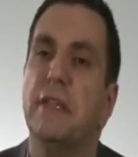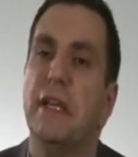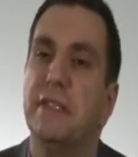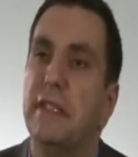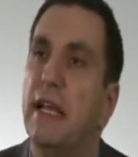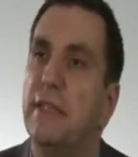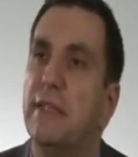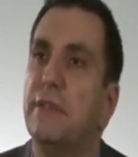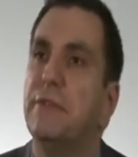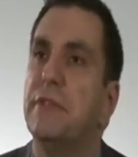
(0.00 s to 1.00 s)
the
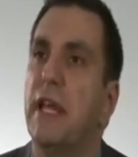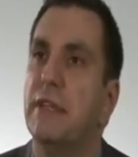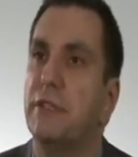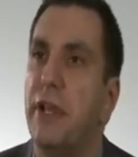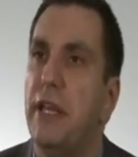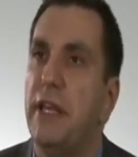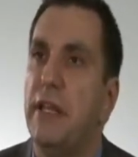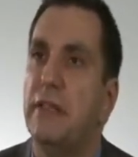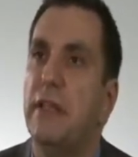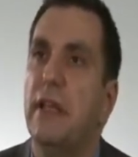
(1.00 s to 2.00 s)
incentives and the
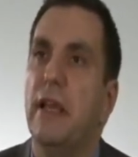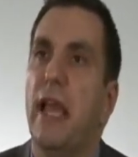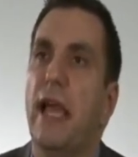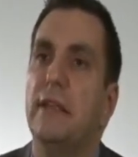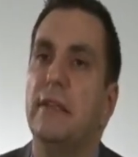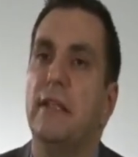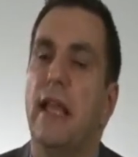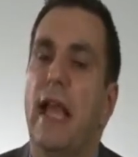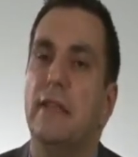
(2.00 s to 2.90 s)
training and